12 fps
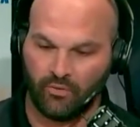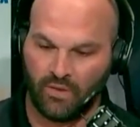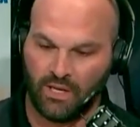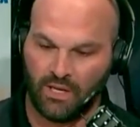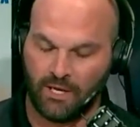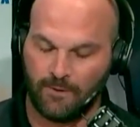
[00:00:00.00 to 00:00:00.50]

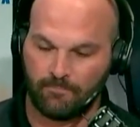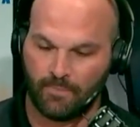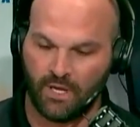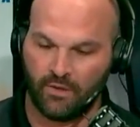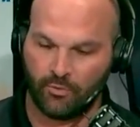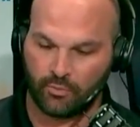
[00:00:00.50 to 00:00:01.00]
the
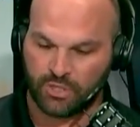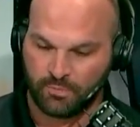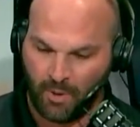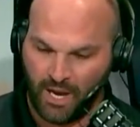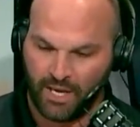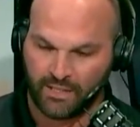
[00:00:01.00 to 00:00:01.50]

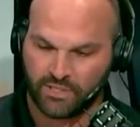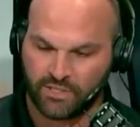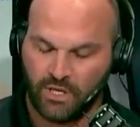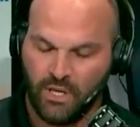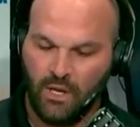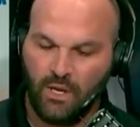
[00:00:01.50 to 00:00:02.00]

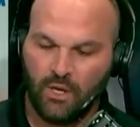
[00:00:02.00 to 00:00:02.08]
response